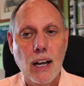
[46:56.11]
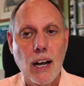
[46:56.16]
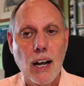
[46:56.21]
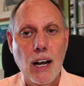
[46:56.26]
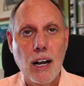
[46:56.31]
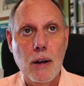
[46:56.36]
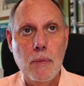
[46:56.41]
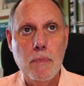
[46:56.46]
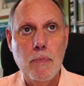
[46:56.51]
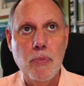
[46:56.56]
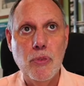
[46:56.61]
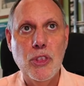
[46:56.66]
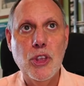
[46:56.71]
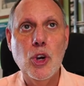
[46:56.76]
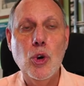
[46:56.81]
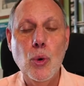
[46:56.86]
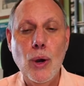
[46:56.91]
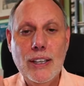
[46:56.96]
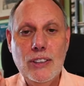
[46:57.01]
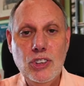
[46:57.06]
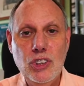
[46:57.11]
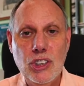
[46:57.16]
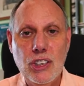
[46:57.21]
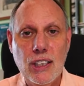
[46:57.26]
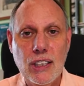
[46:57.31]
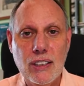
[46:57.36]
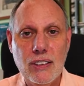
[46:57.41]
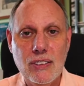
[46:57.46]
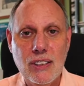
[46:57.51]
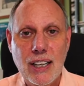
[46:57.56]
Um, the question
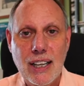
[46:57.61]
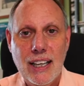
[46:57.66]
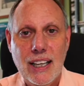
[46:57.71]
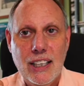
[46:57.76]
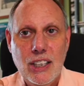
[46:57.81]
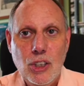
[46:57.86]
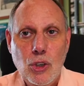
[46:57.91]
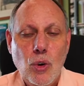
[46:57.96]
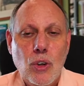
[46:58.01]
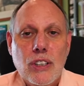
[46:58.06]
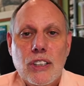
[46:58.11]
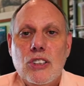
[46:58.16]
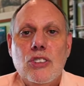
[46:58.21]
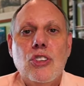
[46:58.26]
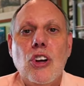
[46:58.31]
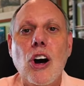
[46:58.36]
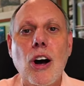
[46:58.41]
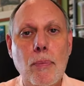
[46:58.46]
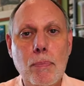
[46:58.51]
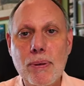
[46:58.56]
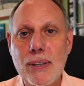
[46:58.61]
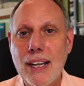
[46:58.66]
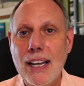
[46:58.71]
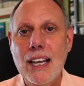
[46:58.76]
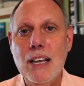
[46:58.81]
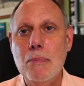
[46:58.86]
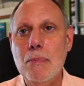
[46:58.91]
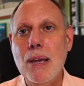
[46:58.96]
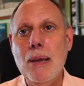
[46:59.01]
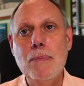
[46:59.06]
is, you only saw a
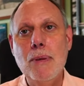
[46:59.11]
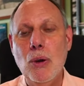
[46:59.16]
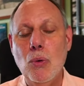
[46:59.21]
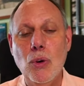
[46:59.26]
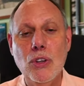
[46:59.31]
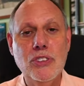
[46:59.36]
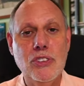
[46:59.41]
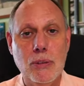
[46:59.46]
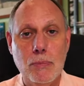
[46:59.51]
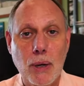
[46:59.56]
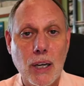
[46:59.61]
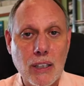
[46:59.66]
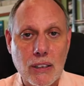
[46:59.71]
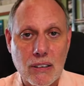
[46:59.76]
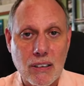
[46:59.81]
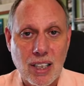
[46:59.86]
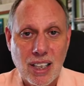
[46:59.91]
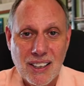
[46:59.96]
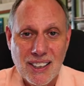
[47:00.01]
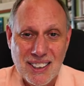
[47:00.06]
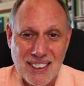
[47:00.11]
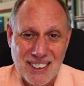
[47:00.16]
play maybe once a month.